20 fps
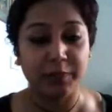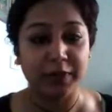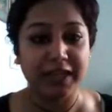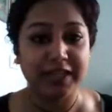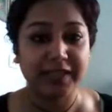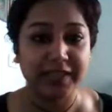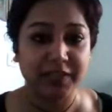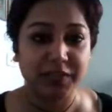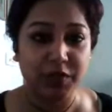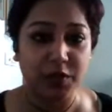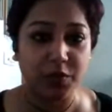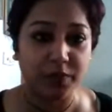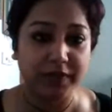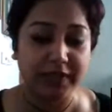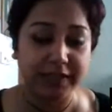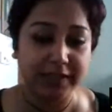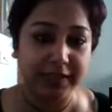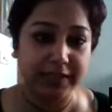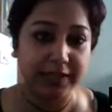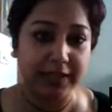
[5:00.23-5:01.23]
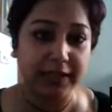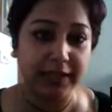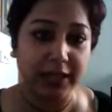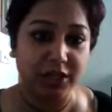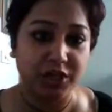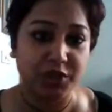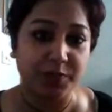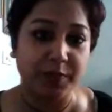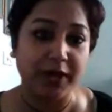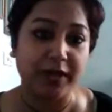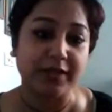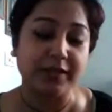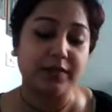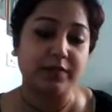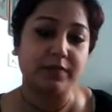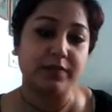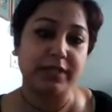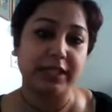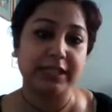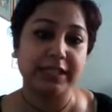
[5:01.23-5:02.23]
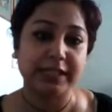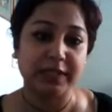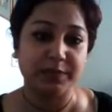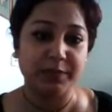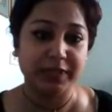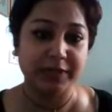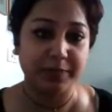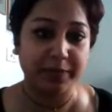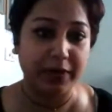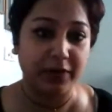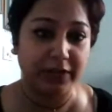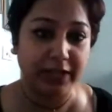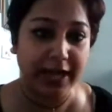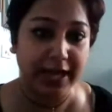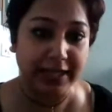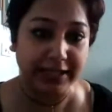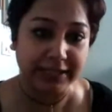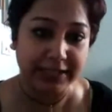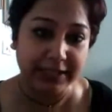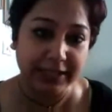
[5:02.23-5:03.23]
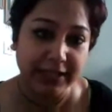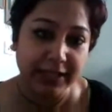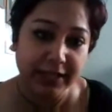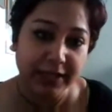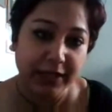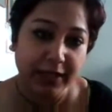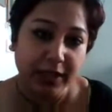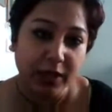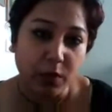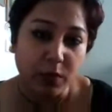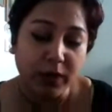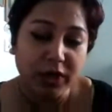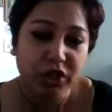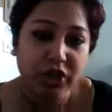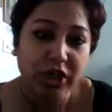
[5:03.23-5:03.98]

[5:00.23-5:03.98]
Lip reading: places you visited in Kashmir. Tell us a bit about that. Which